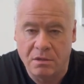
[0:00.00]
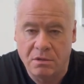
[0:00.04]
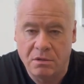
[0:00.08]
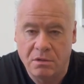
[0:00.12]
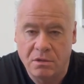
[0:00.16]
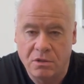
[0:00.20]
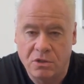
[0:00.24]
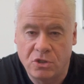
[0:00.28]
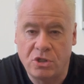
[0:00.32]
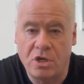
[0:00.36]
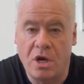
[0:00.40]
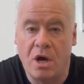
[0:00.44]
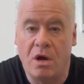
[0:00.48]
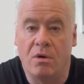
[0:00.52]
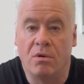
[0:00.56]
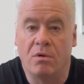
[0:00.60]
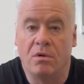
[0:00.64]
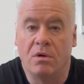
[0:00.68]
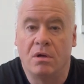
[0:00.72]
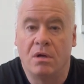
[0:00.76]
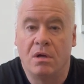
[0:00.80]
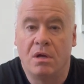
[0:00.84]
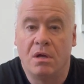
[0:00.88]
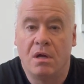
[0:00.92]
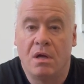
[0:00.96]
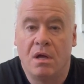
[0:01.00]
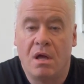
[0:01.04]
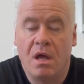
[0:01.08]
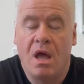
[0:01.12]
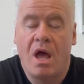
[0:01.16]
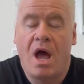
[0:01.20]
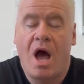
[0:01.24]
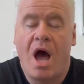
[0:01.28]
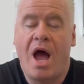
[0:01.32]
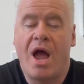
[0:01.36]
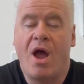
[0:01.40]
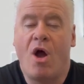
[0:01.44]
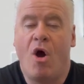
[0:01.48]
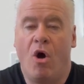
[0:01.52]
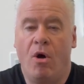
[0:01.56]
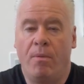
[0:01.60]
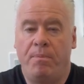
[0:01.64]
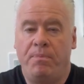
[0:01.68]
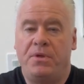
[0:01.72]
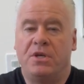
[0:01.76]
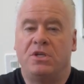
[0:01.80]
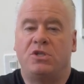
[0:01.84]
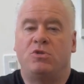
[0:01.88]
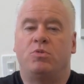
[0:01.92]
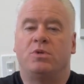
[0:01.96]
So I hope
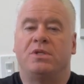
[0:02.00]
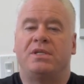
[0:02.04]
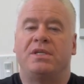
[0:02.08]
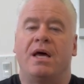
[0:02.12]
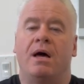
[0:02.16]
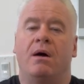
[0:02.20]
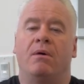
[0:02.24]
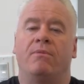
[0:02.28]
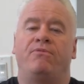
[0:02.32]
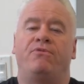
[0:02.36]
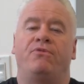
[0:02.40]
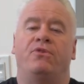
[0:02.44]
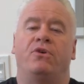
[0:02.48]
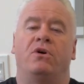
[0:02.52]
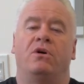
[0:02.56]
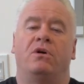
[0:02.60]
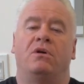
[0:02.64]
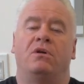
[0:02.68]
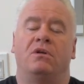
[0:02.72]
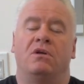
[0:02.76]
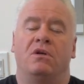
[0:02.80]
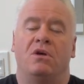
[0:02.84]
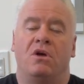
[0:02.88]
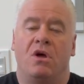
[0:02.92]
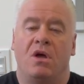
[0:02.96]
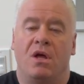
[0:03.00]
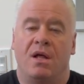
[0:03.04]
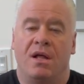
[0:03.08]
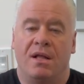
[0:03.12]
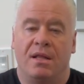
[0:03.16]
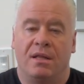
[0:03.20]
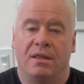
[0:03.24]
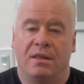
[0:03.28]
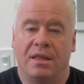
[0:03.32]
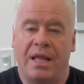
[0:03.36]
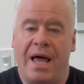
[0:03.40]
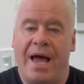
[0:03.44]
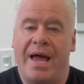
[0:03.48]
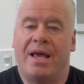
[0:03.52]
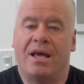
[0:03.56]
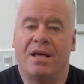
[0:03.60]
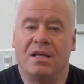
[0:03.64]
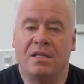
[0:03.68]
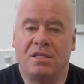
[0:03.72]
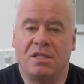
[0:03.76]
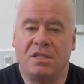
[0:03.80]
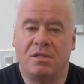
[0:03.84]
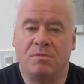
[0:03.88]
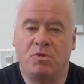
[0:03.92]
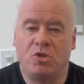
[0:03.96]
this was helpful. Like
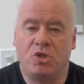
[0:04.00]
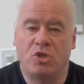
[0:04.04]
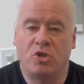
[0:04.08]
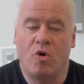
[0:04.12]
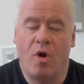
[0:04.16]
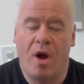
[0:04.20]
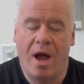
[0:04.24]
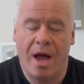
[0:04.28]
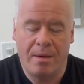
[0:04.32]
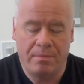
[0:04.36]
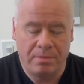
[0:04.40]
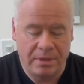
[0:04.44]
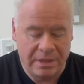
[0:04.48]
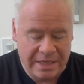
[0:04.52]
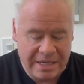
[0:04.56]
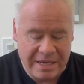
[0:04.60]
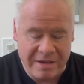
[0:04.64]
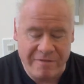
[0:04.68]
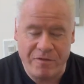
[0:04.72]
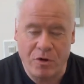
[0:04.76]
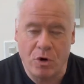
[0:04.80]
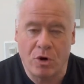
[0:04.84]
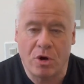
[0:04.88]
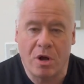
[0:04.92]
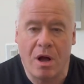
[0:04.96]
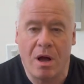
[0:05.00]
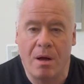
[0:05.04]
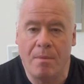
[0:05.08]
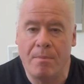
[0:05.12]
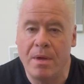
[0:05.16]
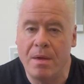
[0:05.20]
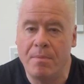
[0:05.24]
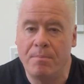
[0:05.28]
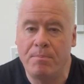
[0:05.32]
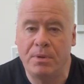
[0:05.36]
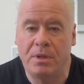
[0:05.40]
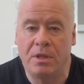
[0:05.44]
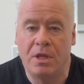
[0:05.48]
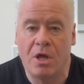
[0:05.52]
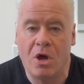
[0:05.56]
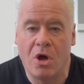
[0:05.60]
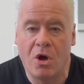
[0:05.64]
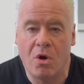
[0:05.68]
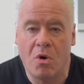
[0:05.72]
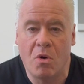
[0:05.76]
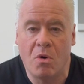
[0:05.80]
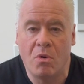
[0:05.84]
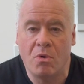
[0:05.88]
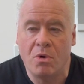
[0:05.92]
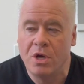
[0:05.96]
and subscribe, leave your comment
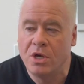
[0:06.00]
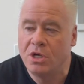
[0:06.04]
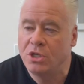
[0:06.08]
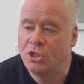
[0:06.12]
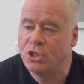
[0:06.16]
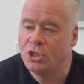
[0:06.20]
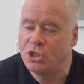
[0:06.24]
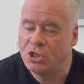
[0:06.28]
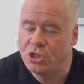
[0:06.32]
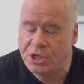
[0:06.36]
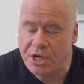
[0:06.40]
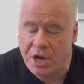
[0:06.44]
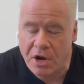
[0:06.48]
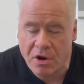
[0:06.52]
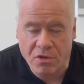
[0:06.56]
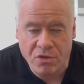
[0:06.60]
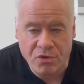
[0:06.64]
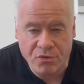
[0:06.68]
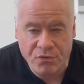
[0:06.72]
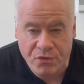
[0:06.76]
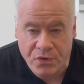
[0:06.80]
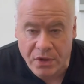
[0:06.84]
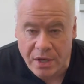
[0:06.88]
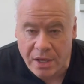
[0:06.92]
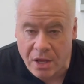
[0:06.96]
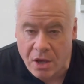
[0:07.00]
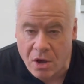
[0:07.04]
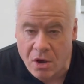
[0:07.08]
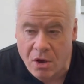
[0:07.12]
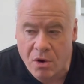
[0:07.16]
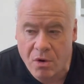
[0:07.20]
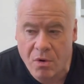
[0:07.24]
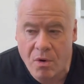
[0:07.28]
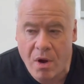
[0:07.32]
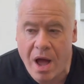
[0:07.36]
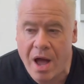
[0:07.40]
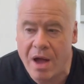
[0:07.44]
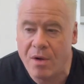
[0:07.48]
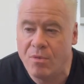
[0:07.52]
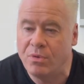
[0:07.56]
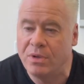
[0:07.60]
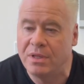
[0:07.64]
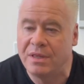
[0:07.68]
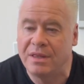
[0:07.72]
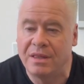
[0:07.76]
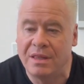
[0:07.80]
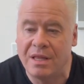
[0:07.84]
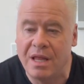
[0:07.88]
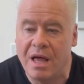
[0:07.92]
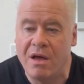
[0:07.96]
below, share the video. I would
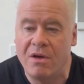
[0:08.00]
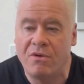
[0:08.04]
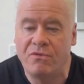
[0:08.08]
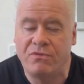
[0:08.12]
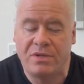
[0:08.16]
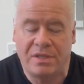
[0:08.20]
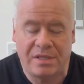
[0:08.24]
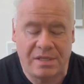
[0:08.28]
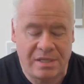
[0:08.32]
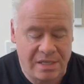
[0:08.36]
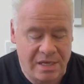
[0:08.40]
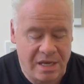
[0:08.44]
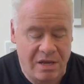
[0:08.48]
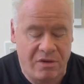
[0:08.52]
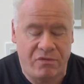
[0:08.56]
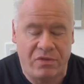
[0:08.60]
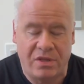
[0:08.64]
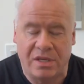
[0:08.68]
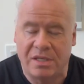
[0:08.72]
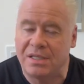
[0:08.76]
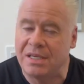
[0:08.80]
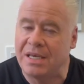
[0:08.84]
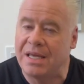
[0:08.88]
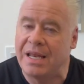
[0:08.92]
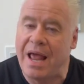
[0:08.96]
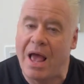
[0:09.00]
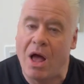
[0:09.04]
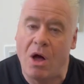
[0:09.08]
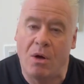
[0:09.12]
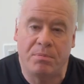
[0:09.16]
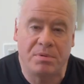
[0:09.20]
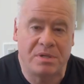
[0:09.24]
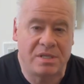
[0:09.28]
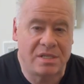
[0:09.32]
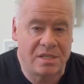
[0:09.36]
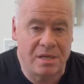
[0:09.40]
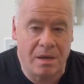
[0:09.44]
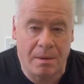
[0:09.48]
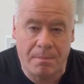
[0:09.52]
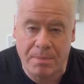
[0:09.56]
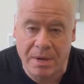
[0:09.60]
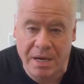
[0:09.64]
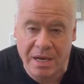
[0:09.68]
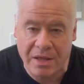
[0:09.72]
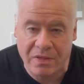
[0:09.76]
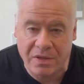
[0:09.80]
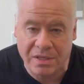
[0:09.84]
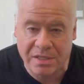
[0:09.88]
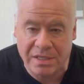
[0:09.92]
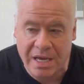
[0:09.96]
love to see if this can help
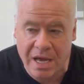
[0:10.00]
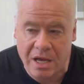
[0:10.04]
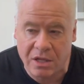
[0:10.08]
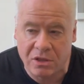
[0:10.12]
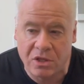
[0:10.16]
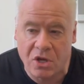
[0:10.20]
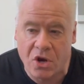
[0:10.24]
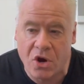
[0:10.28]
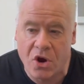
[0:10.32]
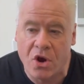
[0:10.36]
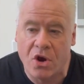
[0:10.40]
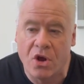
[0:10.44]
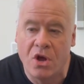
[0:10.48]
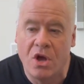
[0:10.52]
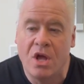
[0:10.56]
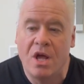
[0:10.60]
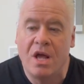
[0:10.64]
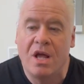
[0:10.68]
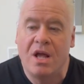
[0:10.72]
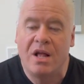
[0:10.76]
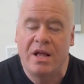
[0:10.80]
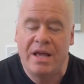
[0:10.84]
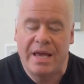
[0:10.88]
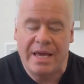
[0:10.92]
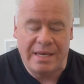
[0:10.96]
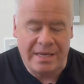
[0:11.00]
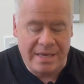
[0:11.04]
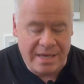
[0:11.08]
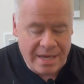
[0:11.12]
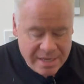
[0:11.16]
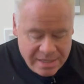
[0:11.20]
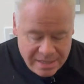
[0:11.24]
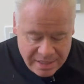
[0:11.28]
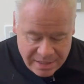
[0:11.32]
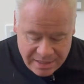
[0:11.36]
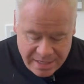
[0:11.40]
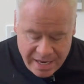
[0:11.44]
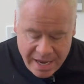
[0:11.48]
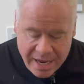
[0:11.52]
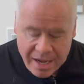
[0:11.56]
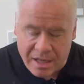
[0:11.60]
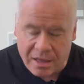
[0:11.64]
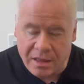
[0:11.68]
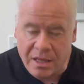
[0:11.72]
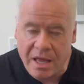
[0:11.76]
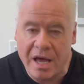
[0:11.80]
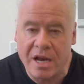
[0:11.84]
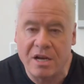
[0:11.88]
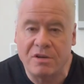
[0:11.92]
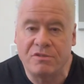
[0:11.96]
somebody that's out there. It doesn't take a
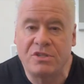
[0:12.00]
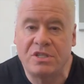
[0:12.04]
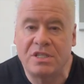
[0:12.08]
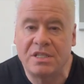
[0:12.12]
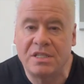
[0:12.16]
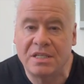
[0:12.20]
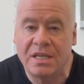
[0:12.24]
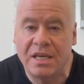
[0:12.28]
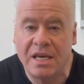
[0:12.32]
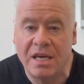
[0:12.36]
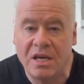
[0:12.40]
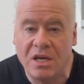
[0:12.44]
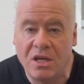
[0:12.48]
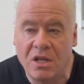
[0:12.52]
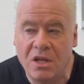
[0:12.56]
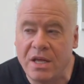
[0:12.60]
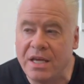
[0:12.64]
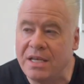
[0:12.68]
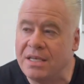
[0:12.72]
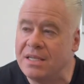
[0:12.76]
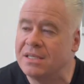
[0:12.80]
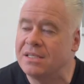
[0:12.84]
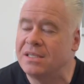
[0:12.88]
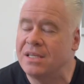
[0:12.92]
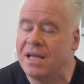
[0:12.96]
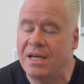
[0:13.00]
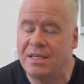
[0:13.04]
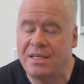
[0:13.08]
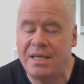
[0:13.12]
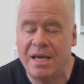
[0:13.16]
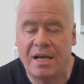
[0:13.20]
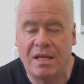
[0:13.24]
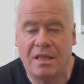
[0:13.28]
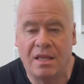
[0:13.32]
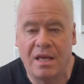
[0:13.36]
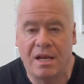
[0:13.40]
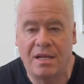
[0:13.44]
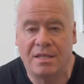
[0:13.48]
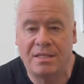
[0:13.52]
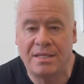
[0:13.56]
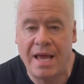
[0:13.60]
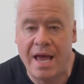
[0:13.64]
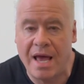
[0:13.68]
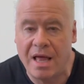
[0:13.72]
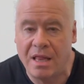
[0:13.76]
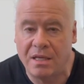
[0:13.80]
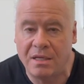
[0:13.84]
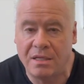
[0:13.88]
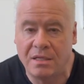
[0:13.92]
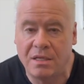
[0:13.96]
lot of skill. It does not take a lot of
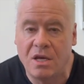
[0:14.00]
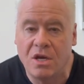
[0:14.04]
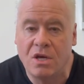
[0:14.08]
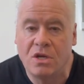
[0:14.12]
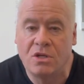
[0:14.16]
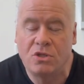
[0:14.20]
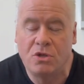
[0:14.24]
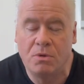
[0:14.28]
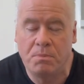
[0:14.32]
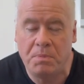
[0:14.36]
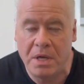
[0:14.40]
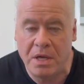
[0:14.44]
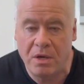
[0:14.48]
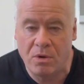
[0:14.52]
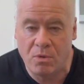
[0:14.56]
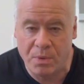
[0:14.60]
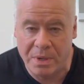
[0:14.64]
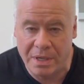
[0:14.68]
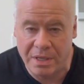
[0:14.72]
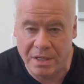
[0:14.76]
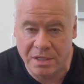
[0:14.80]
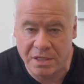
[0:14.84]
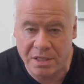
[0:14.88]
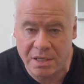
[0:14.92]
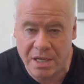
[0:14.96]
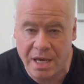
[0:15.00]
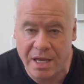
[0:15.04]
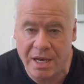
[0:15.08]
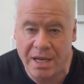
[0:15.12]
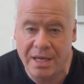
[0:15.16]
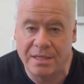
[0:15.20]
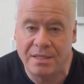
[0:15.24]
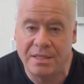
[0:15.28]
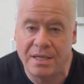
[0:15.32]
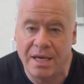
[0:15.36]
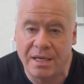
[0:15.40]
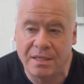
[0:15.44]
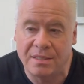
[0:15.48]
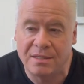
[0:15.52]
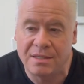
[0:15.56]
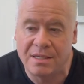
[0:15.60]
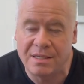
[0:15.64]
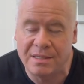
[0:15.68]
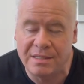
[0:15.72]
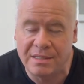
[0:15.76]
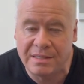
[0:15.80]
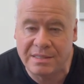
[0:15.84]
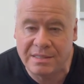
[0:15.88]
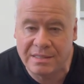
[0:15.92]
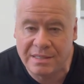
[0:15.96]
talent to be in real estate. It takes
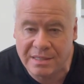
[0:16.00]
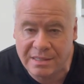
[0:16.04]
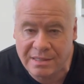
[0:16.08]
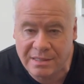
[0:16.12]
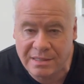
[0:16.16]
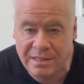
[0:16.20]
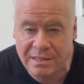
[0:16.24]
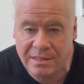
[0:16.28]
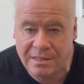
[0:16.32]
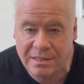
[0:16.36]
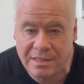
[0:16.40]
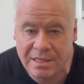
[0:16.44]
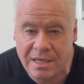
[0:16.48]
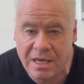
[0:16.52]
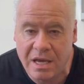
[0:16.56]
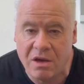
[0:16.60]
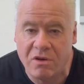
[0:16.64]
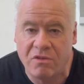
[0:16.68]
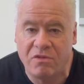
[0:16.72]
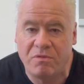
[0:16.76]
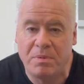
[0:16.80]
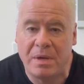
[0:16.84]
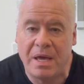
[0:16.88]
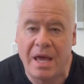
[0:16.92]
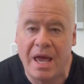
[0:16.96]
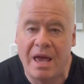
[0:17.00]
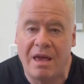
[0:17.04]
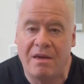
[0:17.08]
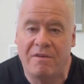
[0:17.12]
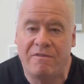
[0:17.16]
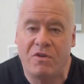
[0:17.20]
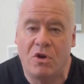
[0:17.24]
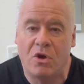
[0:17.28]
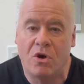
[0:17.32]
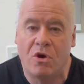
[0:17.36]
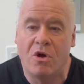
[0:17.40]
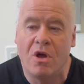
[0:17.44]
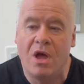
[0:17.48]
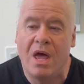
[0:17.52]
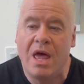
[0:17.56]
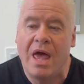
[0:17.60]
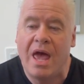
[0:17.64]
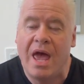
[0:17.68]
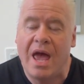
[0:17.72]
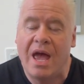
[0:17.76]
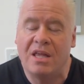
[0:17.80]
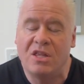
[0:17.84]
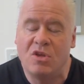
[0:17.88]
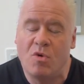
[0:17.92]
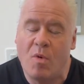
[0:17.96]
consistency of behavior,
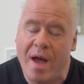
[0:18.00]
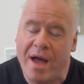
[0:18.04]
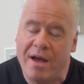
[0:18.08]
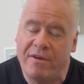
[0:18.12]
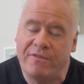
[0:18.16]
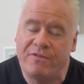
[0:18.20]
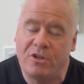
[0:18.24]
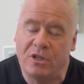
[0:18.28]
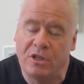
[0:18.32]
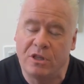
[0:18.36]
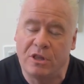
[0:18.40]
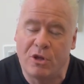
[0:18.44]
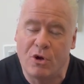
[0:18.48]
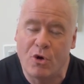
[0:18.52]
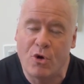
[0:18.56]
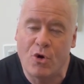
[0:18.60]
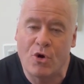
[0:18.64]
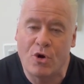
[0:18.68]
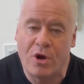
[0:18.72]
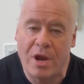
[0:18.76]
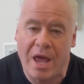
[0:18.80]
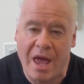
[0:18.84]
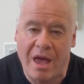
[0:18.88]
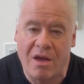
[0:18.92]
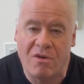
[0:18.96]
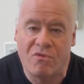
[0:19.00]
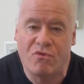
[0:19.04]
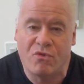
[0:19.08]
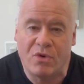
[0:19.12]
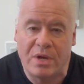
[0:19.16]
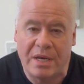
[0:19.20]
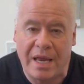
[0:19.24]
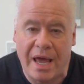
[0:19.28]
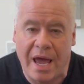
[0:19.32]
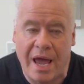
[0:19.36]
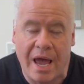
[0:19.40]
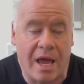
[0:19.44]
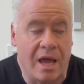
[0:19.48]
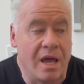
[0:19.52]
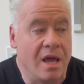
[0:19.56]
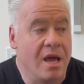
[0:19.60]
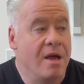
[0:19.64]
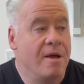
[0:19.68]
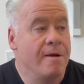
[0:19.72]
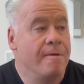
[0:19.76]
and you have to learn every day.